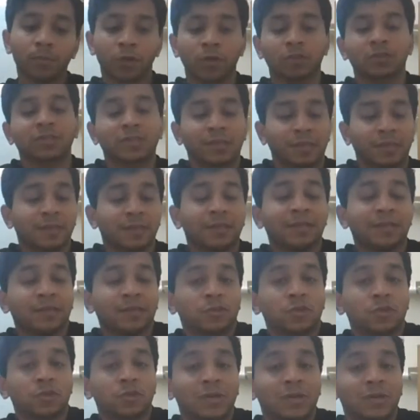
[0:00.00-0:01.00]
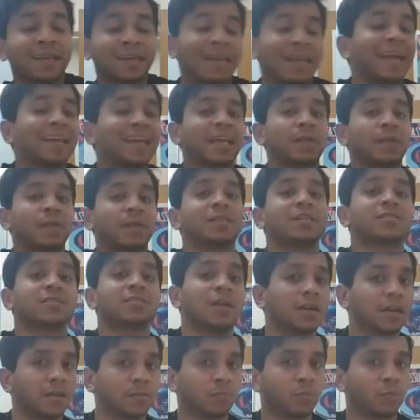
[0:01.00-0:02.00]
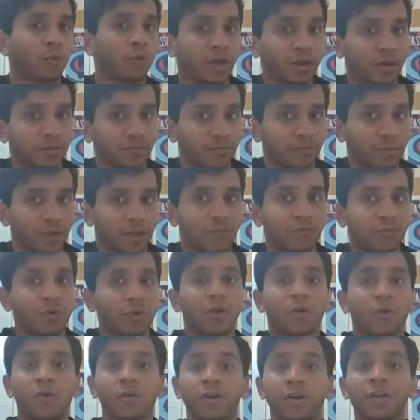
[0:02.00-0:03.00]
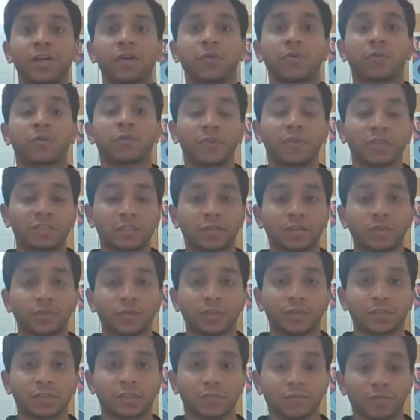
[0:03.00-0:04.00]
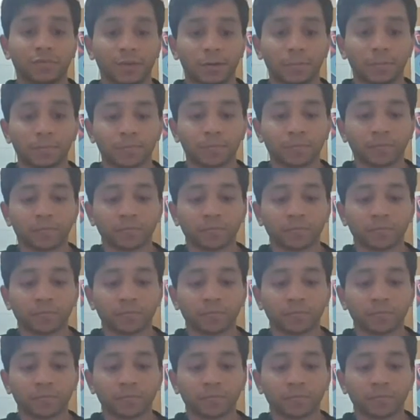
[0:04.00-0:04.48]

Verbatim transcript: because so like that can be the starting point if you are already doing research with someone